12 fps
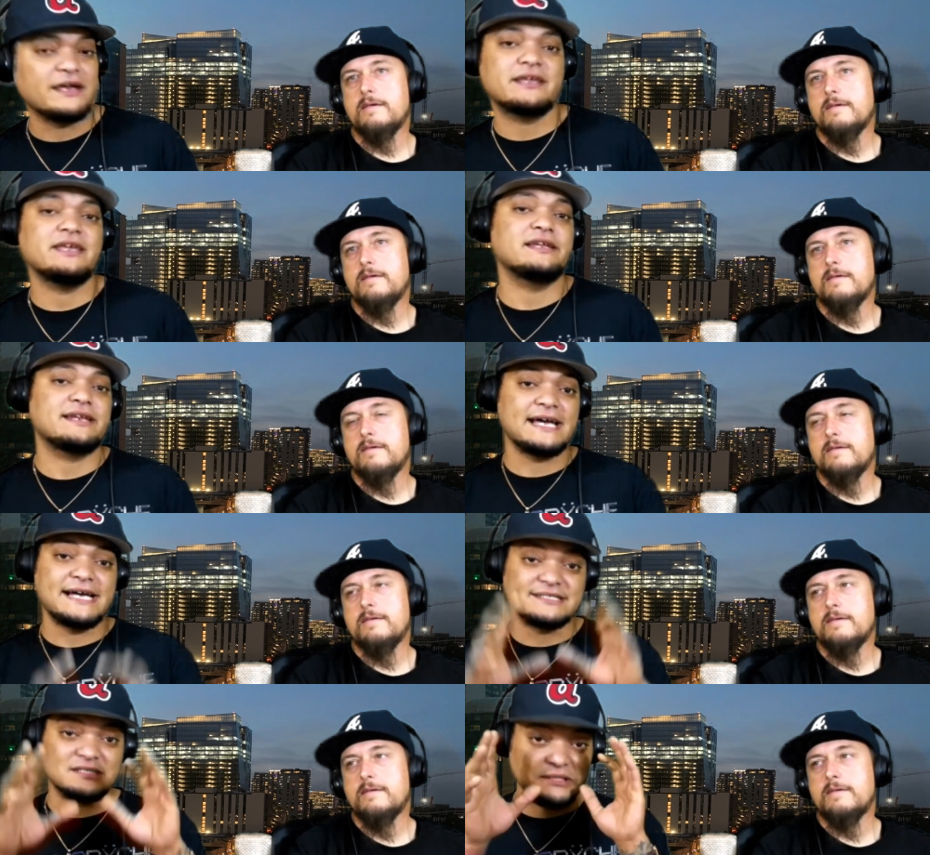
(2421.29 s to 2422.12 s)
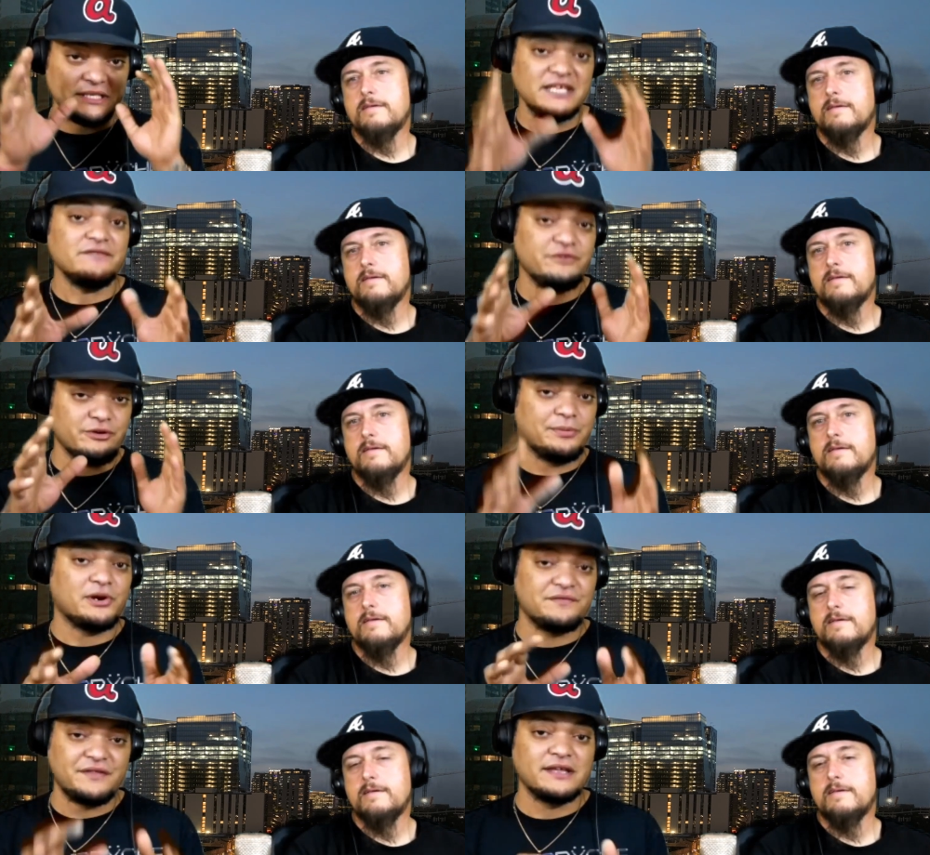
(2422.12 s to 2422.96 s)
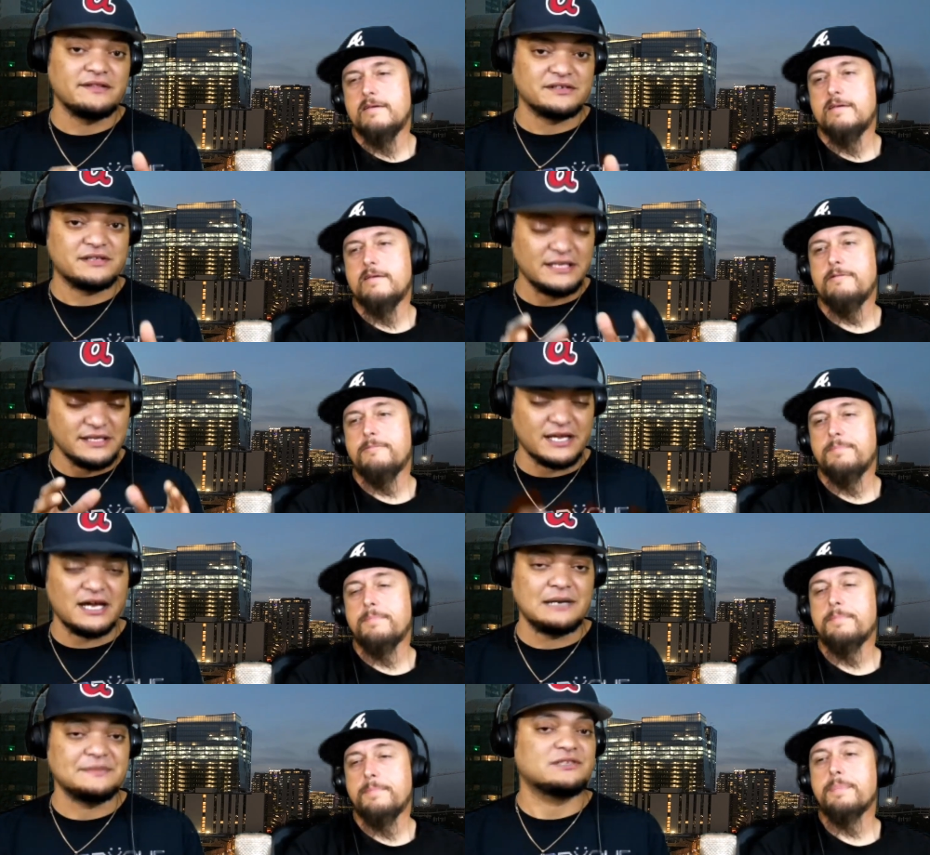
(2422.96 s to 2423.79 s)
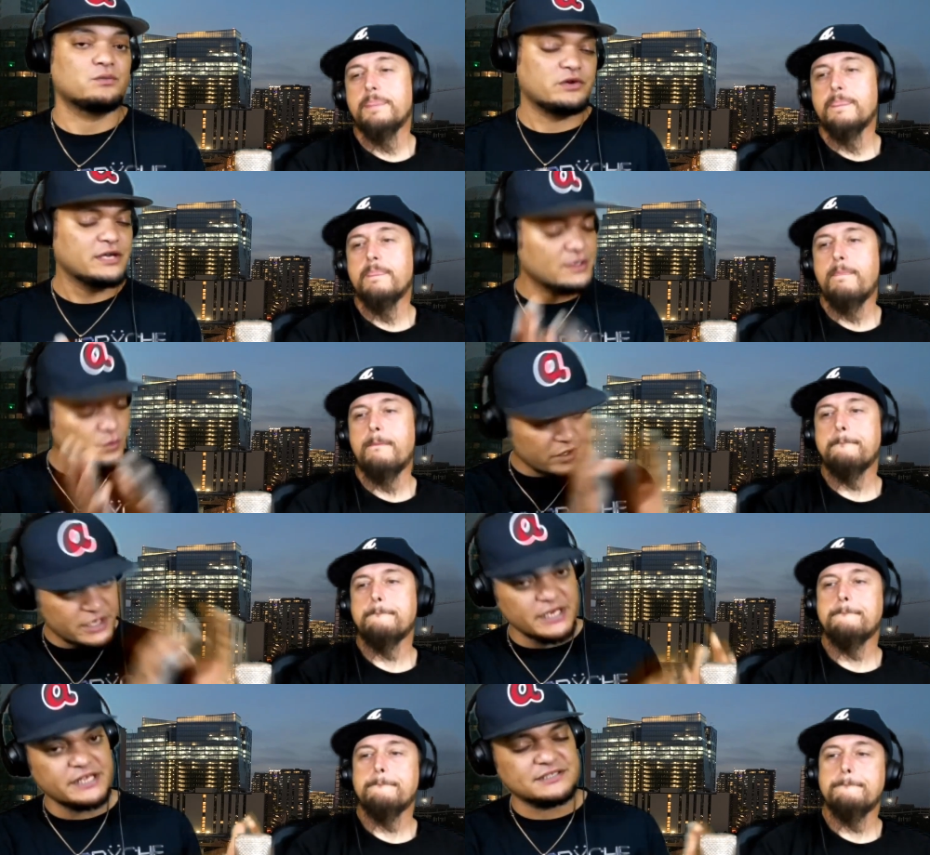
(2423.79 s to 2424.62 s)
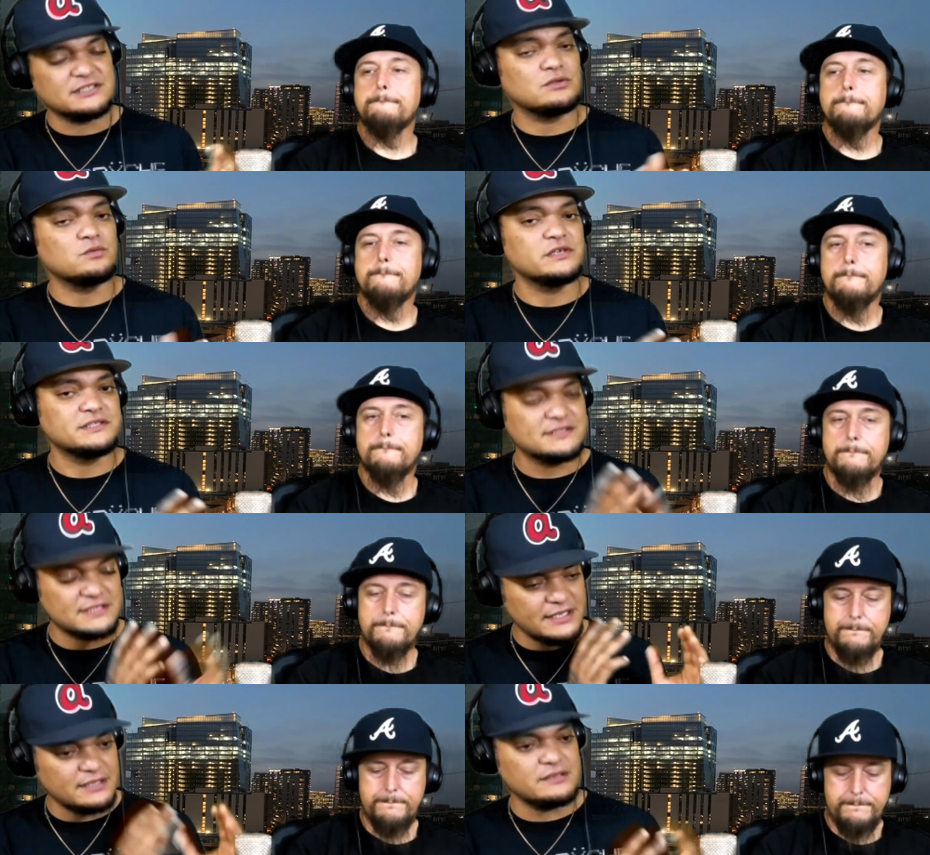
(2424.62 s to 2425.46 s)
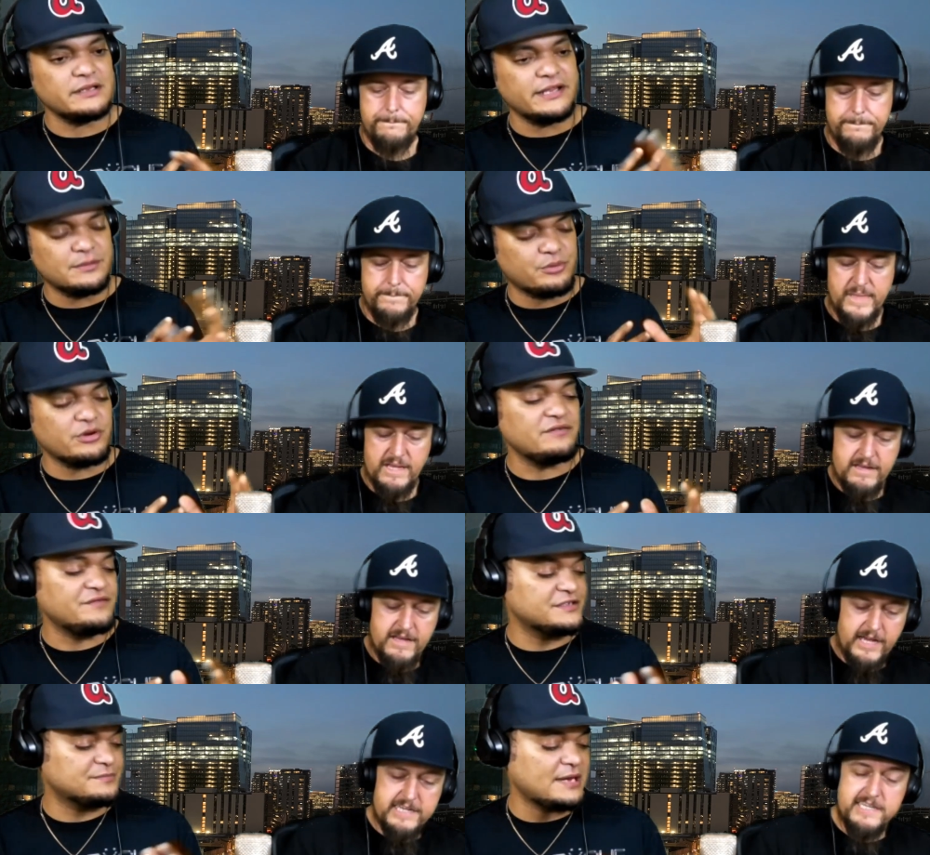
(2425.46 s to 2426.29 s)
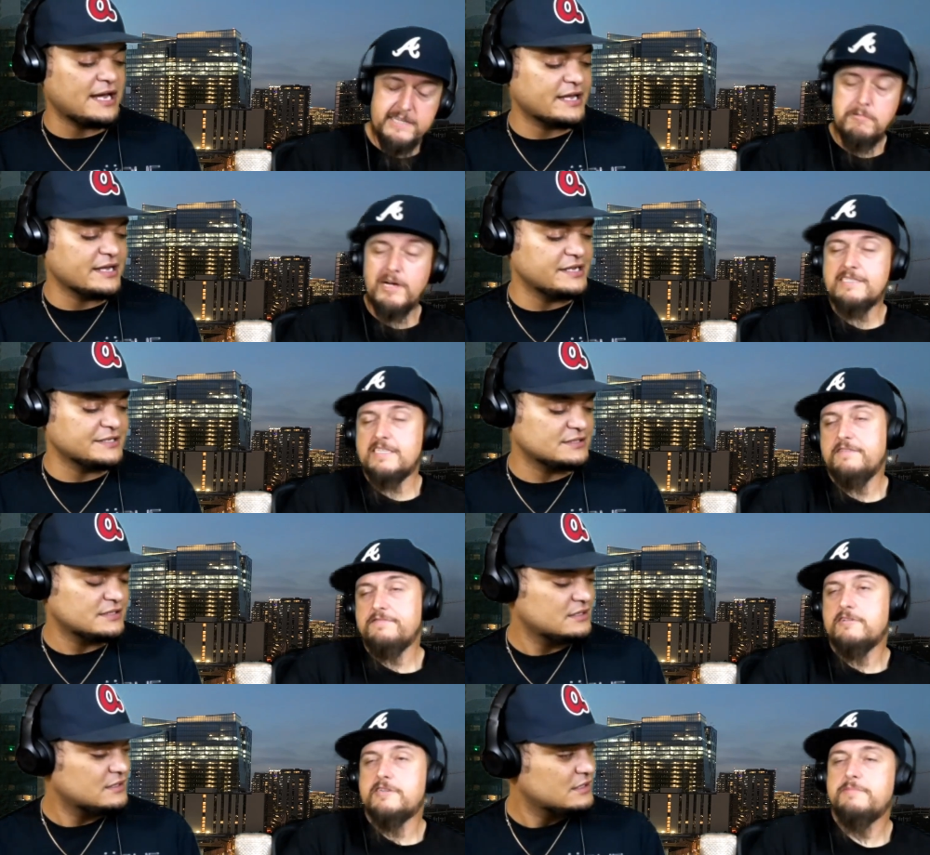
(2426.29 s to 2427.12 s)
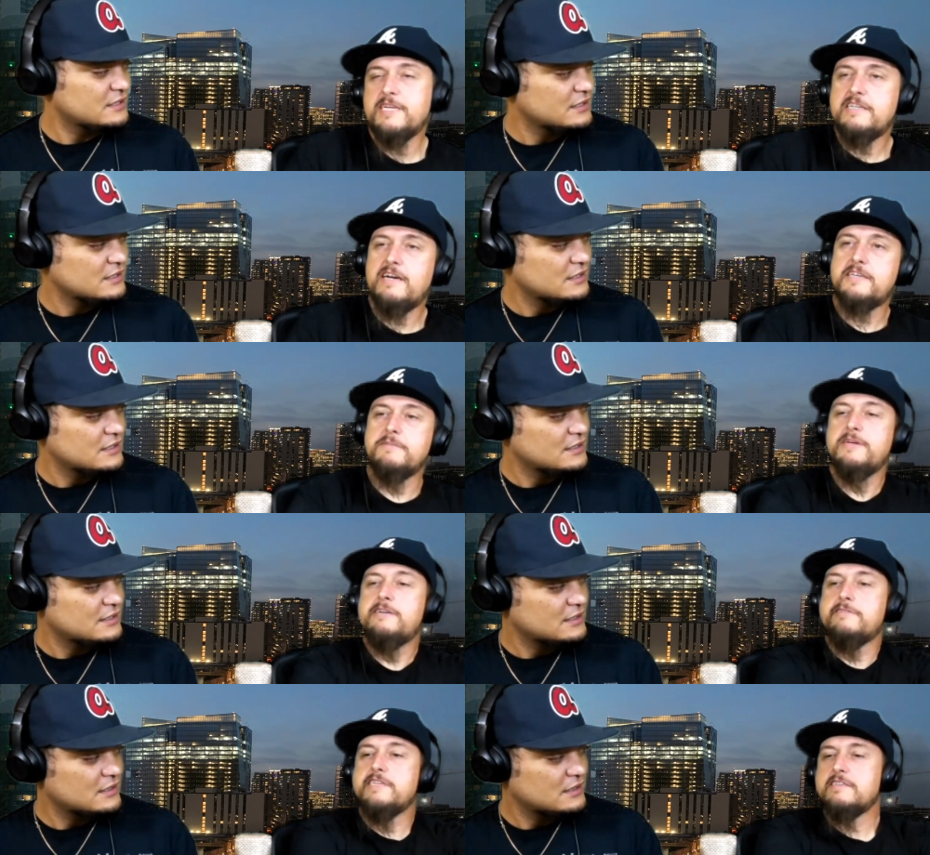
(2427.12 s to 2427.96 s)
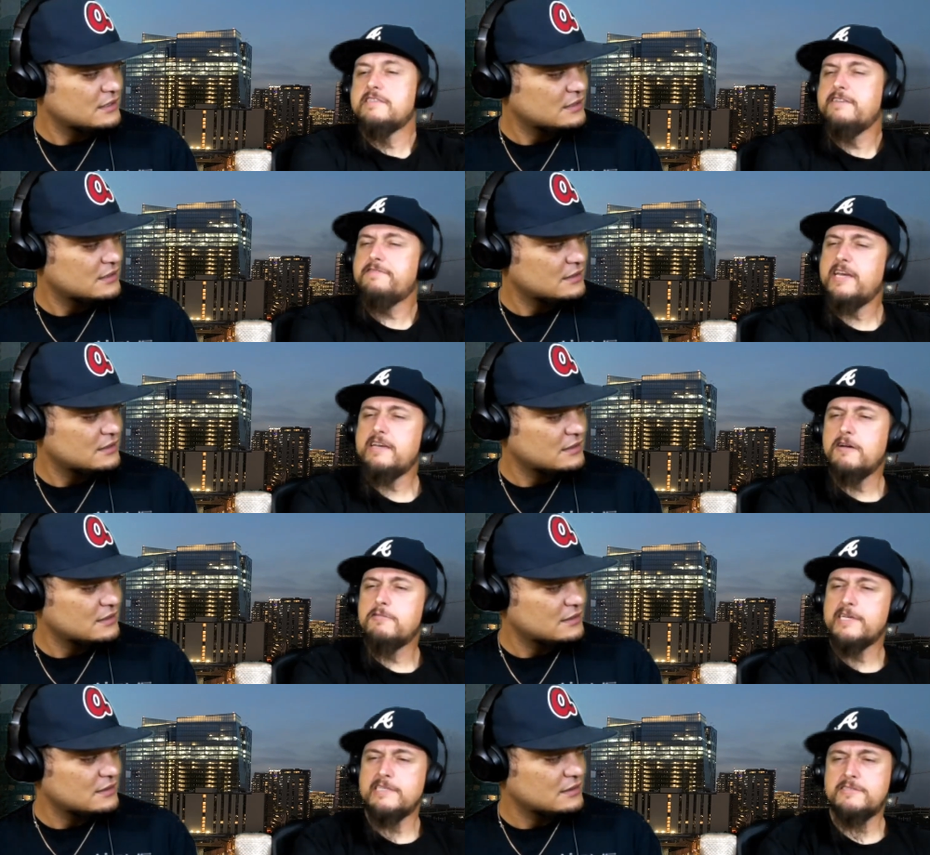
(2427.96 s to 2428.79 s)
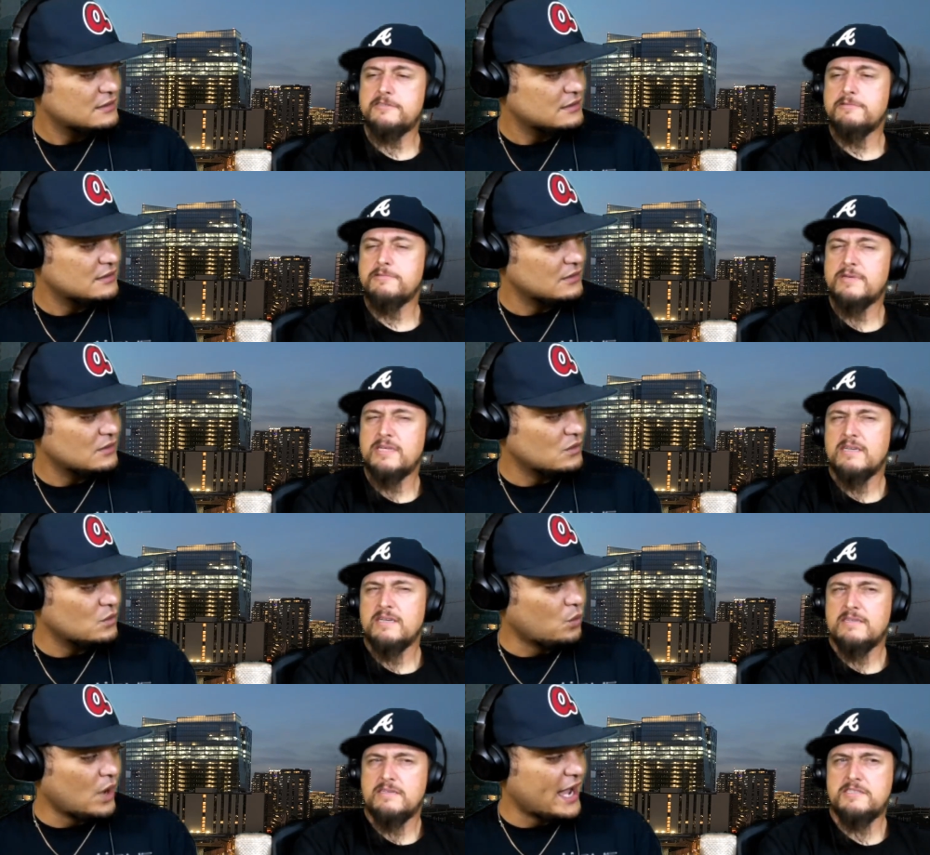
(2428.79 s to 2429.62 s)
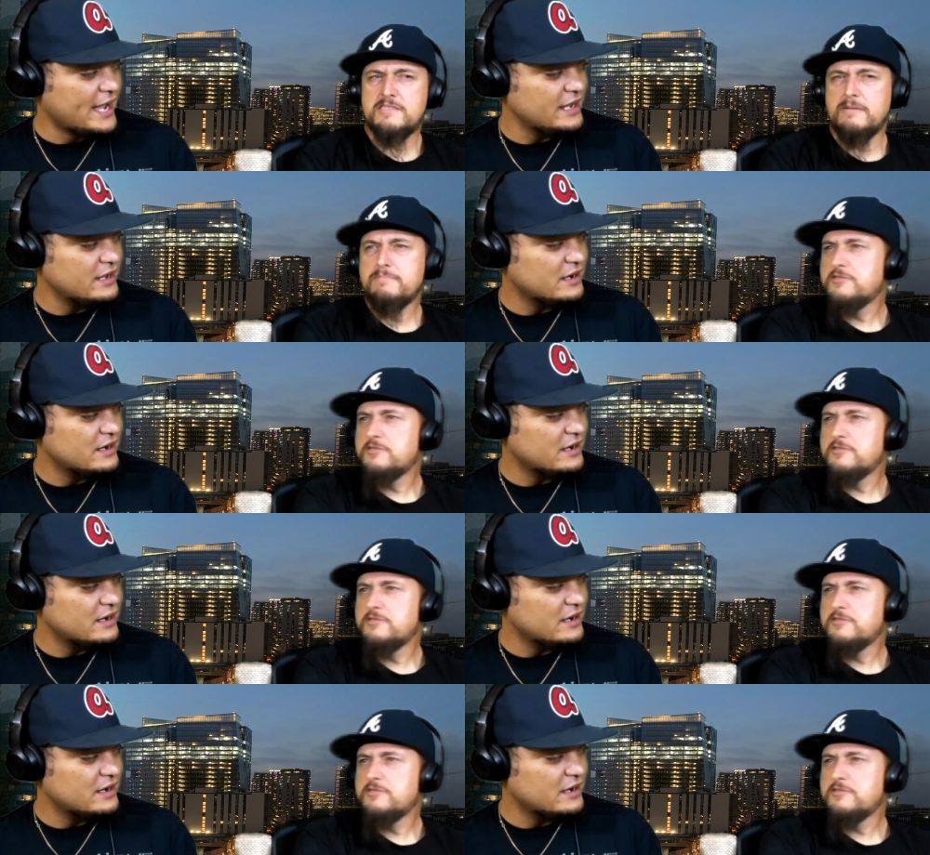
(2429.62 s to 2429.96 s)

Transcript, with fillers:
Speaker 1: again, guys. Leave your birthday in the in the comments, and we're get, we're gonna get to the ones in in previous. I need to watch that
Speaker 2: Florida Man documentary and see if they go into why some